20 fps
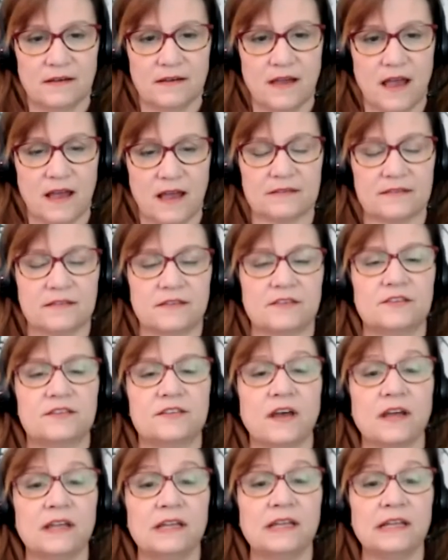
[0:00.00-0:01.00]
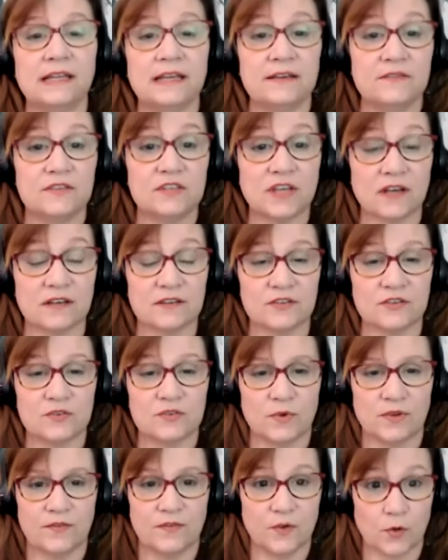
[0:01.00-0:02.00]
As the sun leaves us,
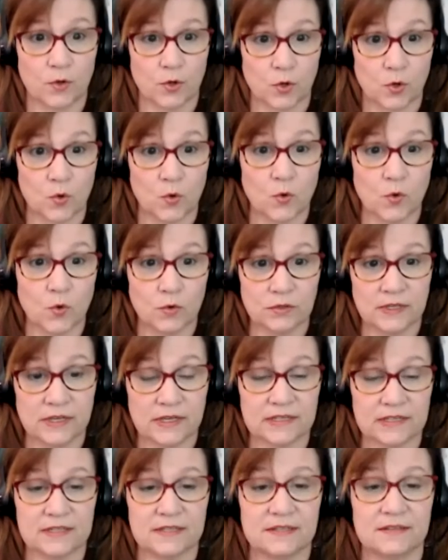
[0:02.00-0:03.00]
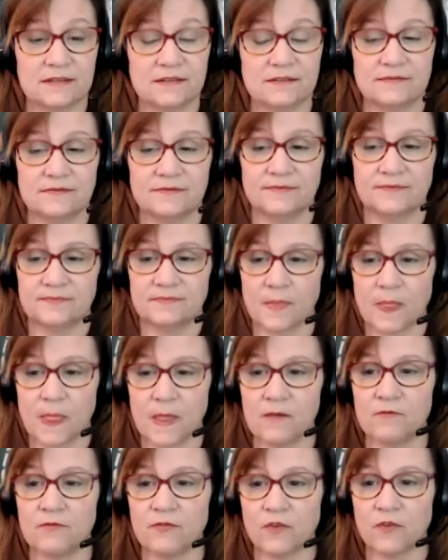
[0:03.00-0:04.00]
we feel the coolness
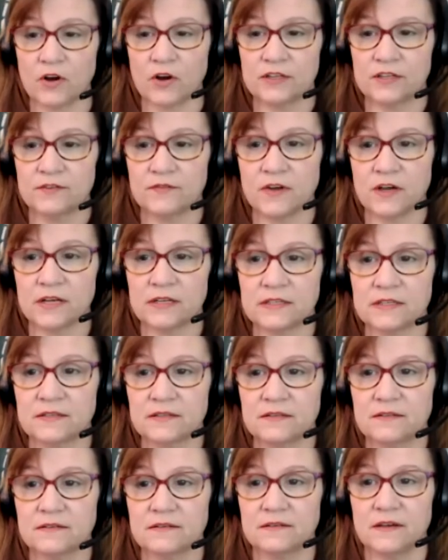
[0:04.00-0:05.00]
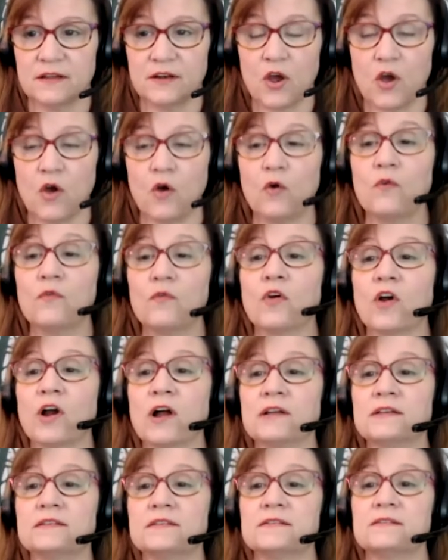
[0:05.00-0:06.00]
in front of us, and over
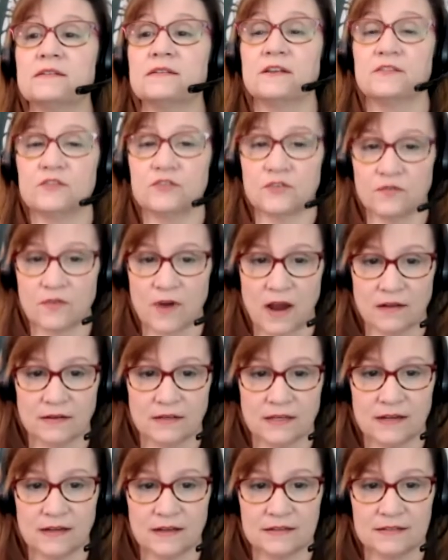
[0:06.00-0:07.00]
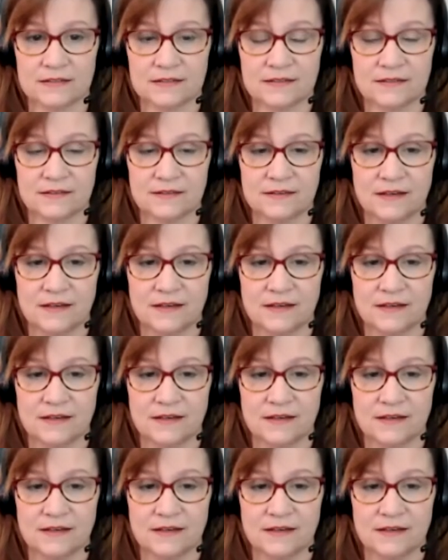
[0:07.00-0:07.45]
us, and surrounding us.